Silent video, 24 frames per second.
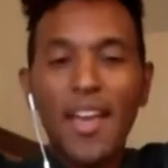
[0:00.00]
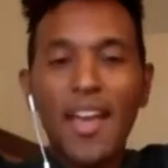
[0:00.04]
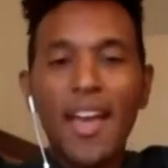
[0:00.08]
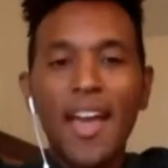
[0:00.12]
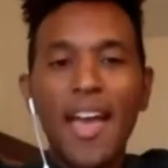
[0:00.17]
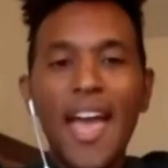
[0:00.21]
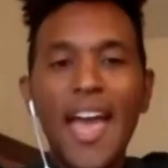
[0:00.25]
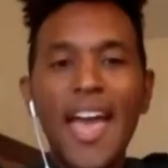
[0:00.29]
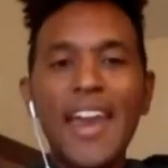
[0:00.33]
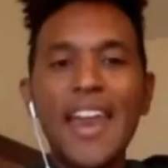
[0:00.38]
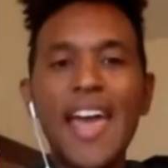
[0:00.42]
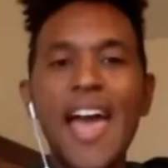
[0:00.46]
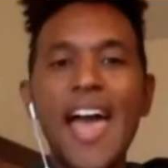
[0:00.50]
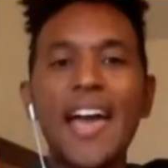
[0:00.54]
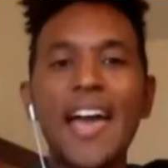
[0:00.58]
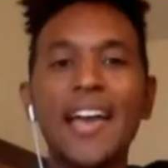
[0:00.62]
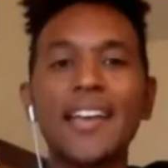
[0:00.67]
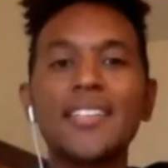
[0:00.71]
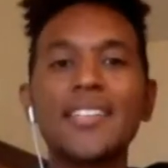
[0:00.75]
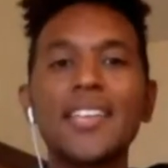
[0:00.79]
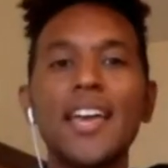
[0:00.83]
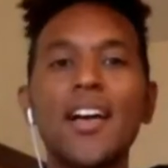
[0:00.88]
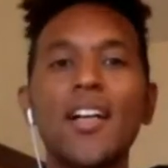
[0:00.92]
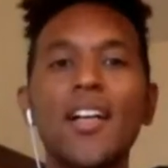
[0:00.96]
and
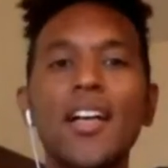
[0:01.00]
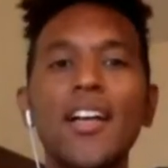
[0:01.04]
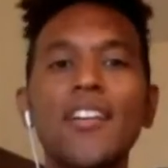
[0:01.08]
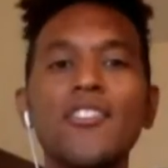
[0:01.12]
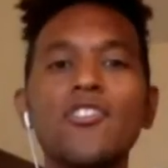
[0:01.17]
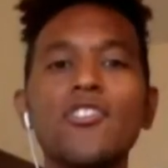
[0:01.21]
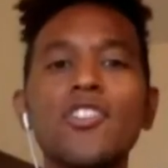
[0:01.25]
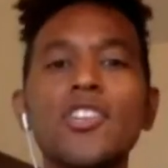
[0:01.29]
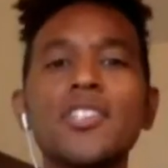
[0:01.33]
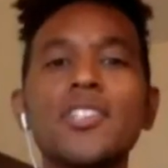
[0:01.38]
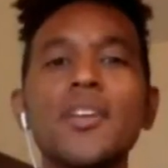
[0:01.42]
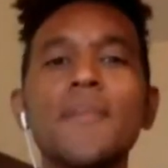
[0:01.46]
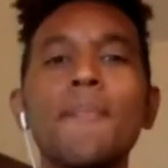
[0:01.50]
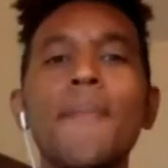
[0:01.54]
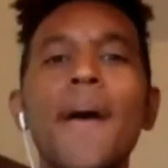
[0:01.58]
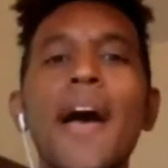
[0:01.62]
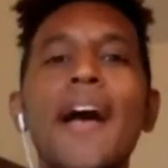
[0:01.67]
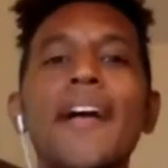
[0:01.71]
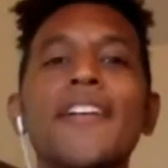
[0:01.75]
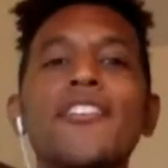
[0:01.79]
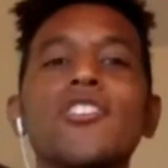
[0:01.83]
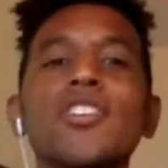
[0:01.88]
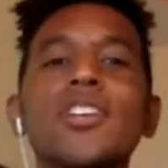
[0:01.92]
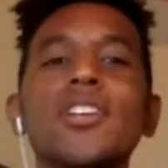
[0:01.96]
exhale and just
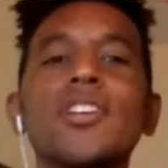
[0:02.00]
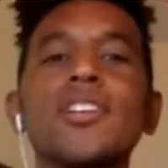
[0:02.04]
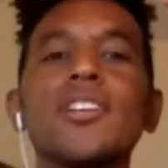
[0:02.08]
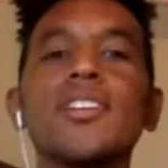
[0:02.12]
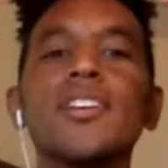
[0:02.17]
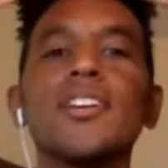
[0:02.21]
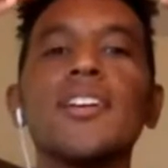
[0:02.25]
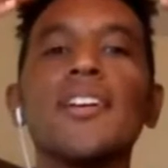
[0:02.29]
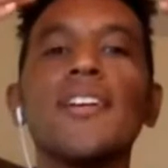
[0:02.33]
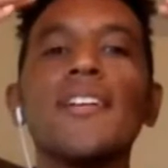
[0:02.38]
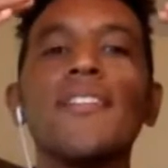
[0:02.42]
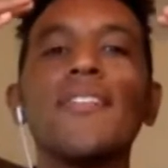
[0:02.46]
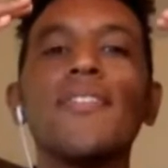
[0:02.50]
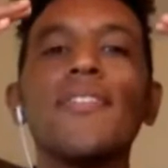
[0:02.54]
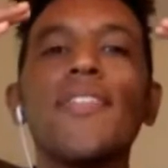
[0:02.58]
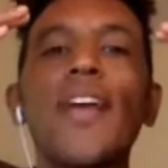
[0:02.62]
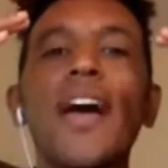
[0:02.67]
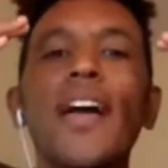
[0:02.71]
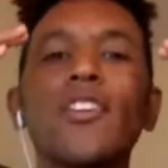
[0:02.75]
imagine